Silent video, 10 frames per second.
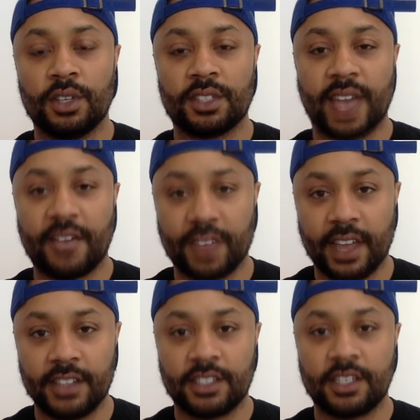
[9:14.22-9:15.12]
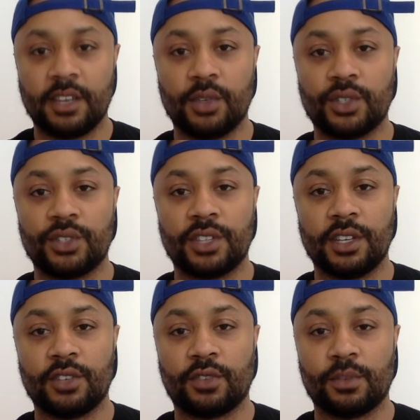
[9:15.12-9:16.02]
staffing agency, what you
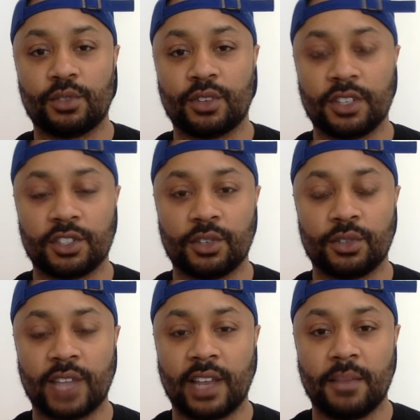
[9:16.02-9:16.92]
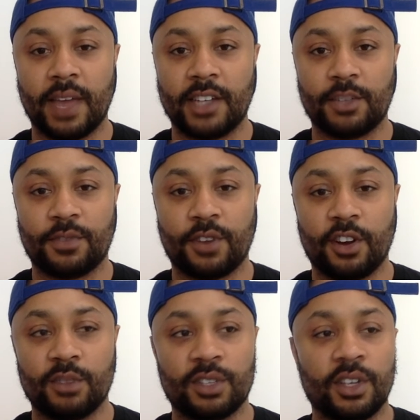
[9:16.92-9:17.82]
see from traditional talent management
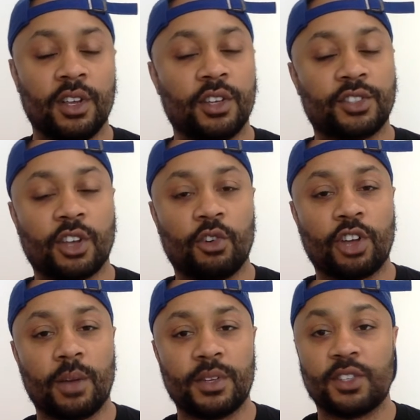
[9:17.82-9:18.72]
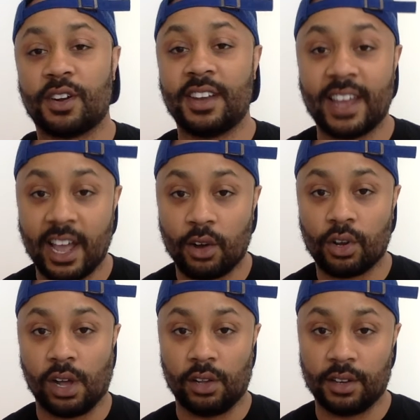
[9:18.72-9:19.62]
firms. So companies are now
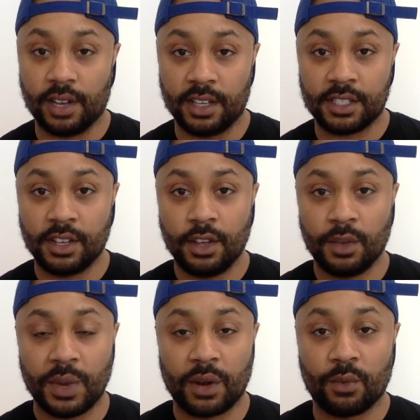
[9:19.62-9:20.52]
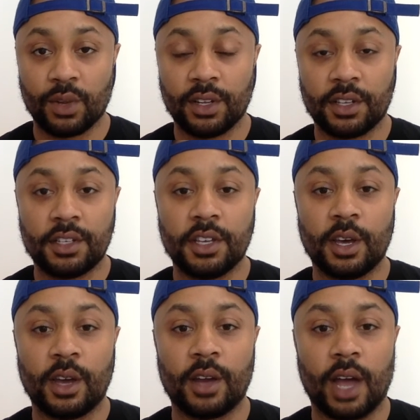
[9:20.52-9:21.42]
calling us. We had a really
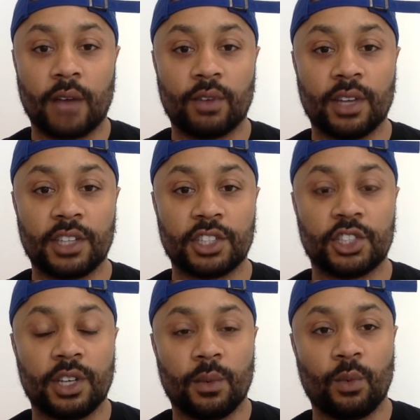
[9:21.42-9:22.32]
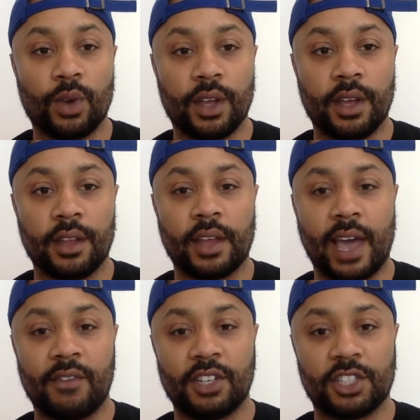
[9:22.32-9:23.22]
good relationship with
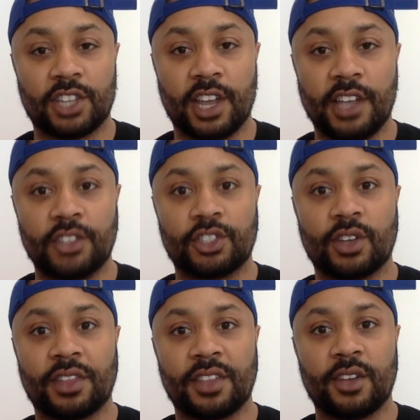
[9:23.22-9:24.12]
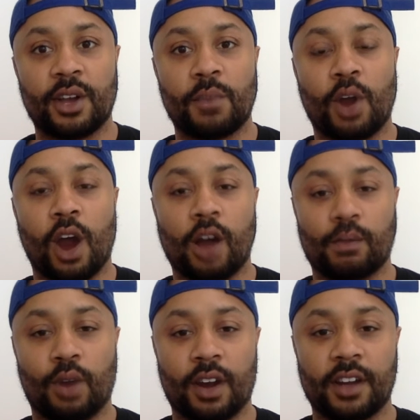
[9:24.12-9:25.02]
Avid Exchange. So I think our
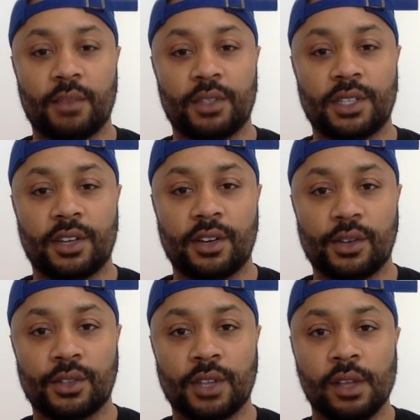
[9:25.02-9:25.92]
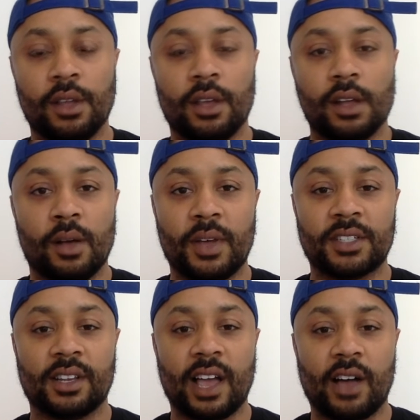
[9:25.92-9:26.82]
marketing materials has
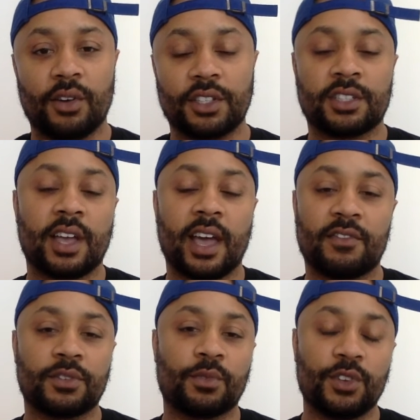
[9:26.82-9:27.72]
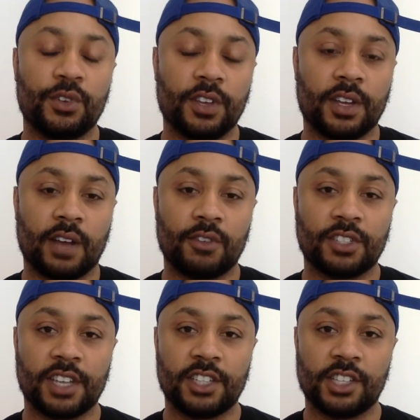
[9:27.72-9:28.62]
allowed us to have some unique
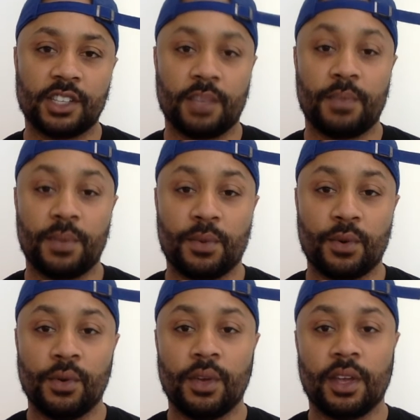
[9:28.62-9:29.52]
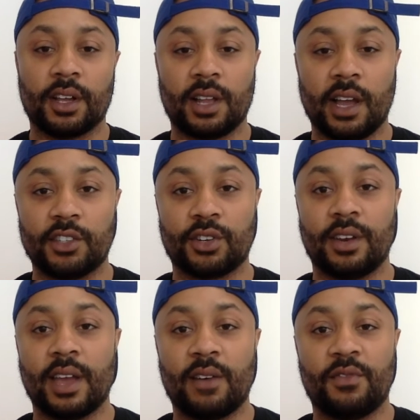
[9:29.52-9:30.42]
conversations, and people and clients are
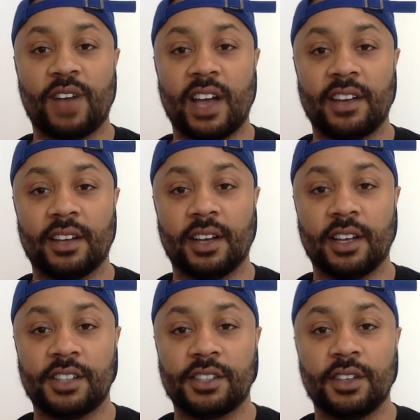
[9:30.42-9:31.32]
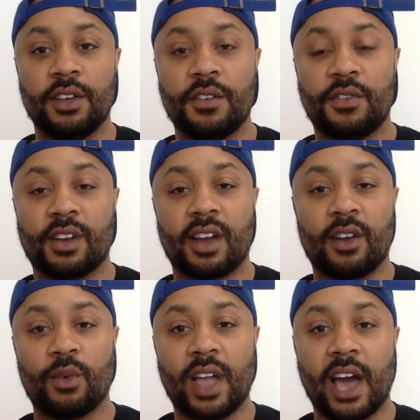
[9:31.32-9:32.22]
now finding us, figuring out a
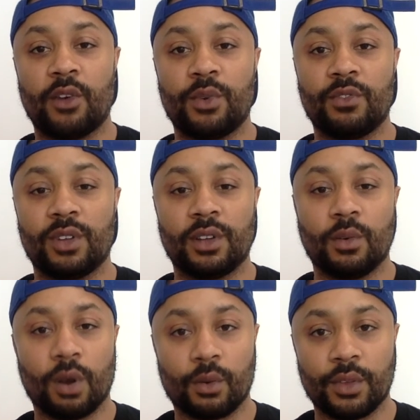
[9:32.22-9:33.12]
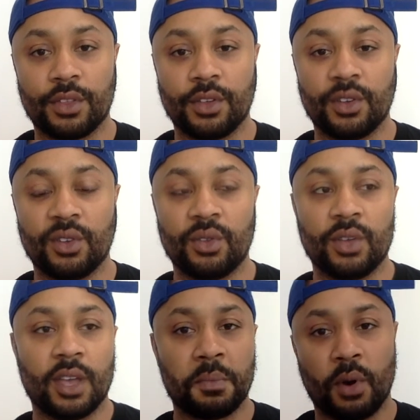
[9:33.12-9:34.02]
way, how do we really work with you
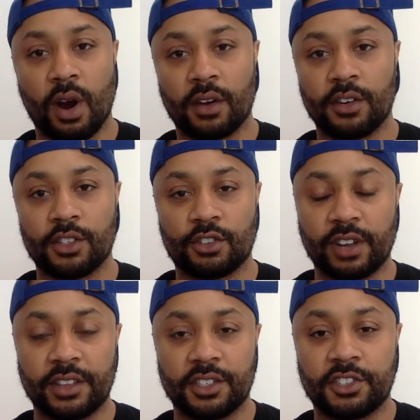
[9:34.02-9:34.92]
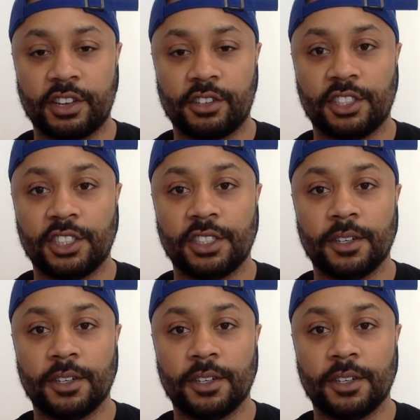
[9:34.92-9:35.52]
and partner to create this synergy?